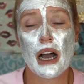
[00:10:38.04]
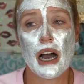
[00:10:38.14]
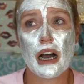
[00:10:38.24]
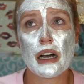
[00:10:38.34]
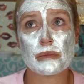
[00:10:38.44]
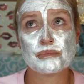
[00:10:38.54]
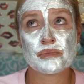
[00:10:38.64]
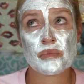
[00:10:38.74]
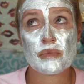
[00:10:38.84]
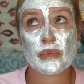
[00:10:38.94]

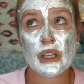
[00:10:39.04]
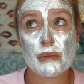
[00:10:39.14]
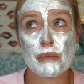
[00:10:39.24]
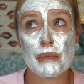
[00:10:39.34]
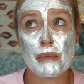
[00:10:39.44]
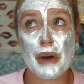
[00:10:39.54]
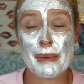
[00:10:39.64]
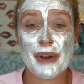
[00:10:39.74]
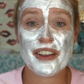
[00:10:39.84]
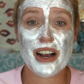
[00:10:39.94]
Um, my
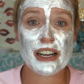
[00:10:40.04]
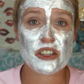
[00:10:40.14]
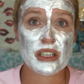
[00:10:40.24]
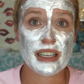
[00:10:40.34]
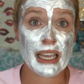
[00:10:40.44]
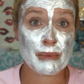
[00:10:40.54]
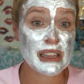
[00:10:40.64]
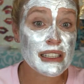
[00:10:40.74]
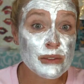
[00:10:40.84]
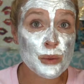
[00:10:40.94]
mother actually came and
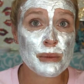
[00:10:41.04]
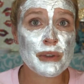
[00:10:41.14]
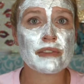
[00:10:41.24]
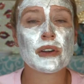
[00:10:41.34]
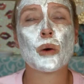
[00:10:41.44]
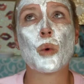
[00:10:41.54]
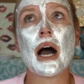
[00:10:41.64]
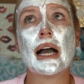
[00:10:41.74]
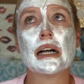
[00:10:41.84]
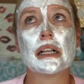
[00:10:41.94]
lived with me for a
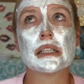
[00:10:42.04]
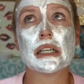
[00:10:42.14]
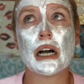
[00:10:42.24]
while.